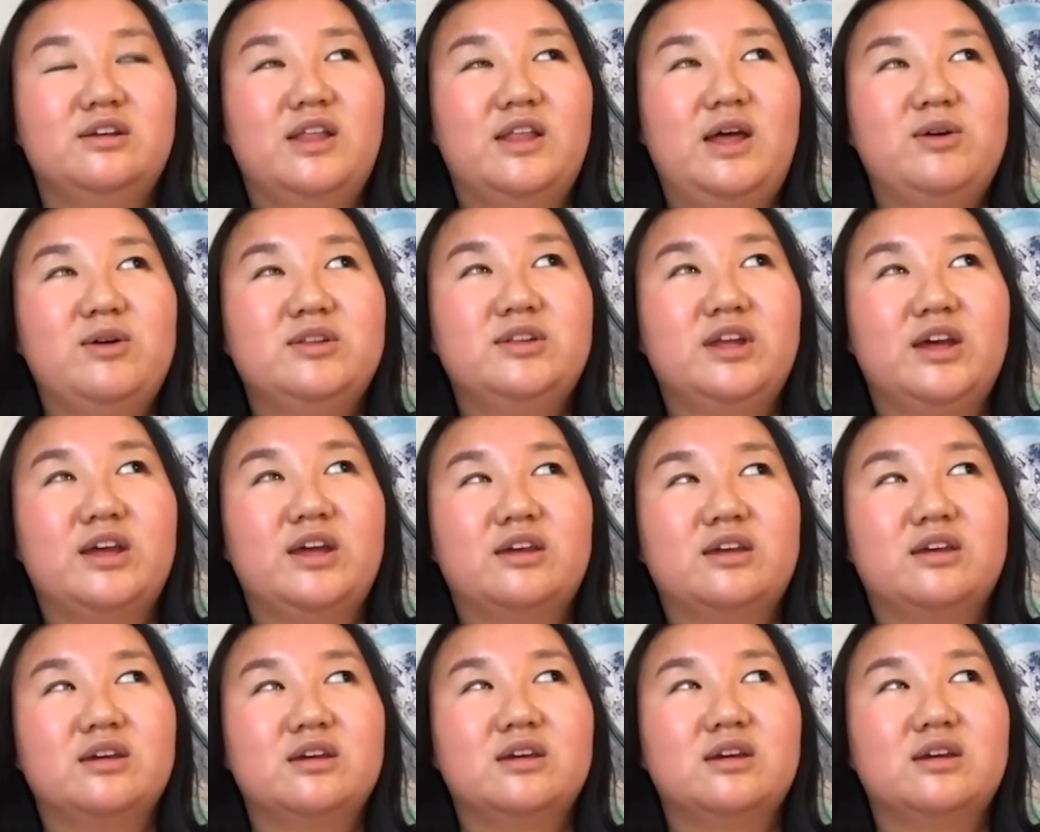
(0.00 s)
So that was
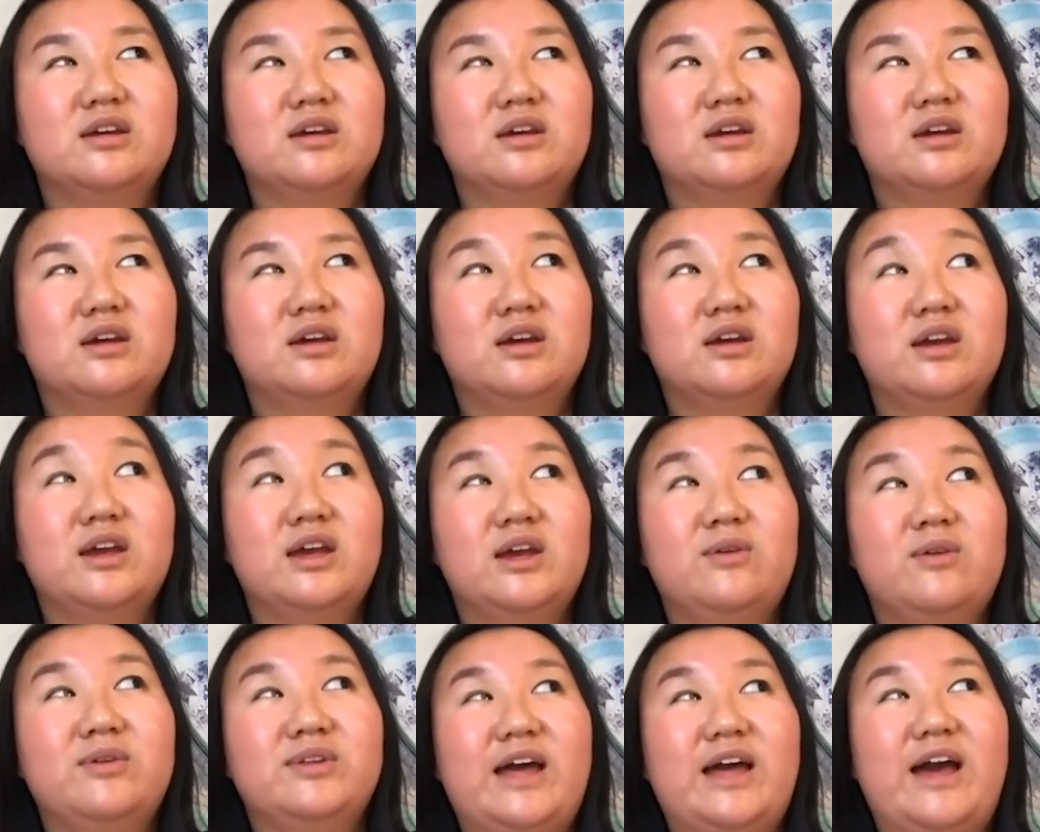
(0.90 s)
like
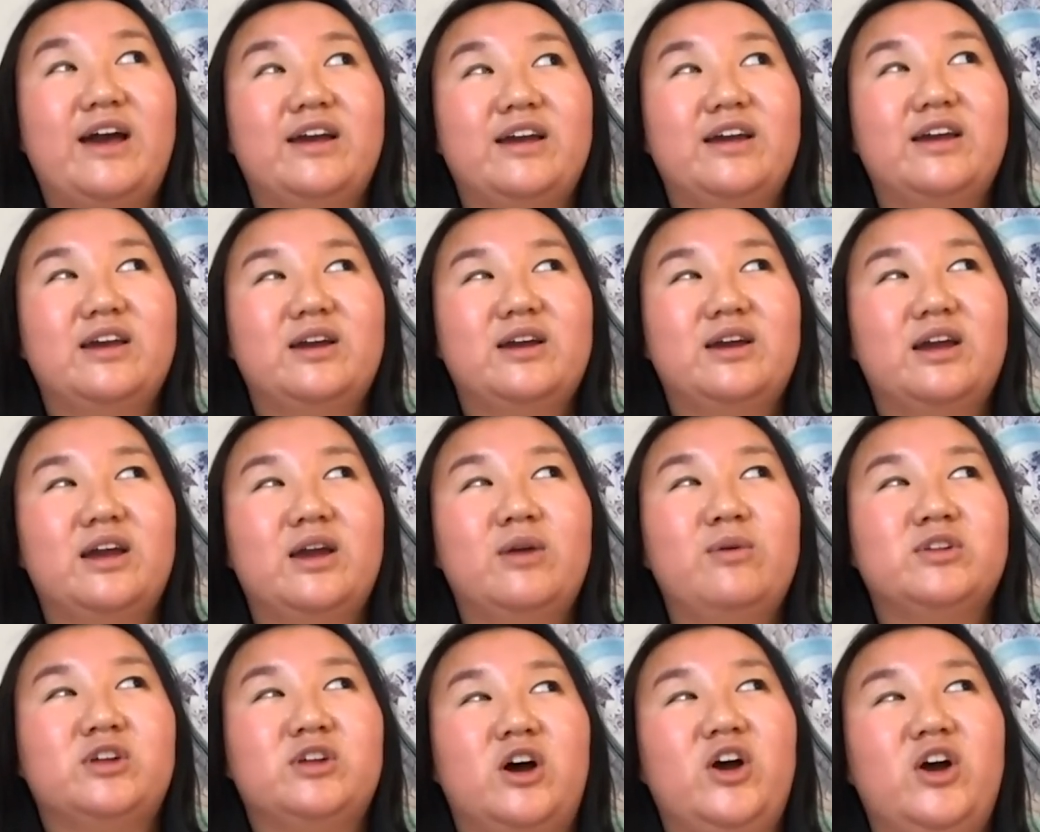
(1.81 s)
it was at,
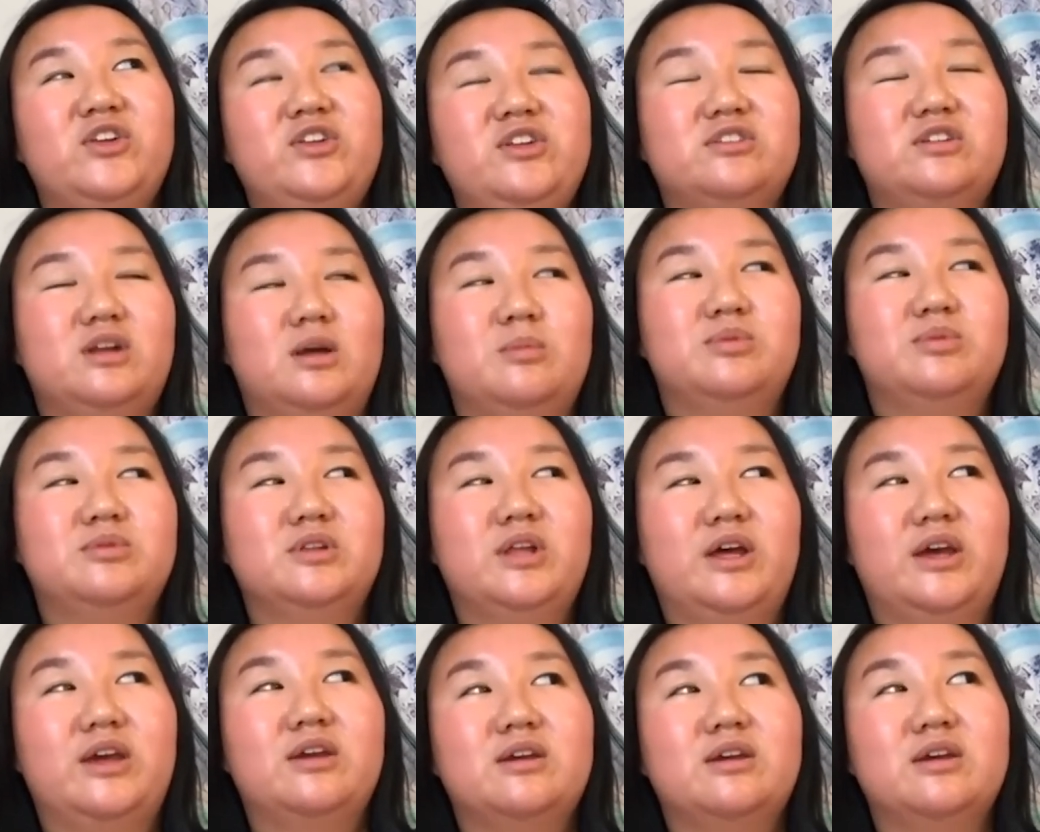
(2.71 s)
it was hard to stop
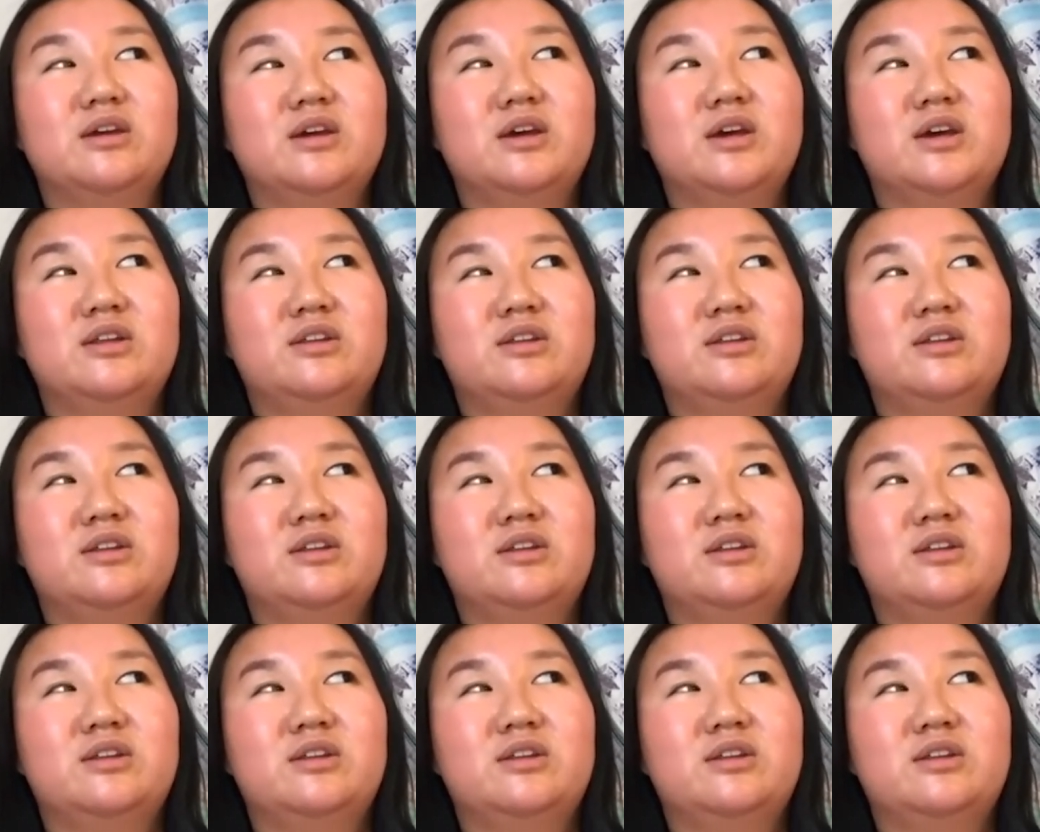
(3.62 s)
like